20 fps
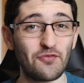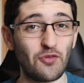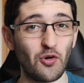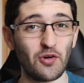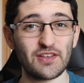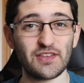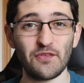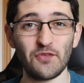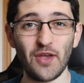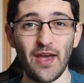
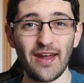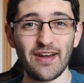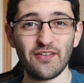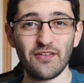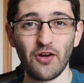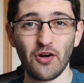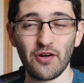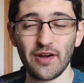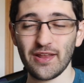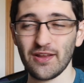course, if you
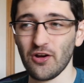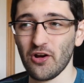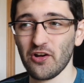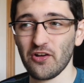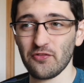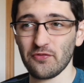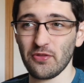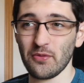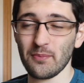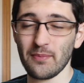hadn't already
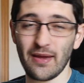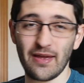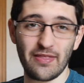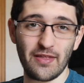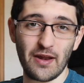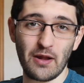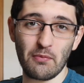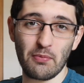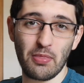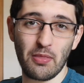heard of them by
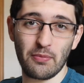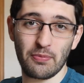now,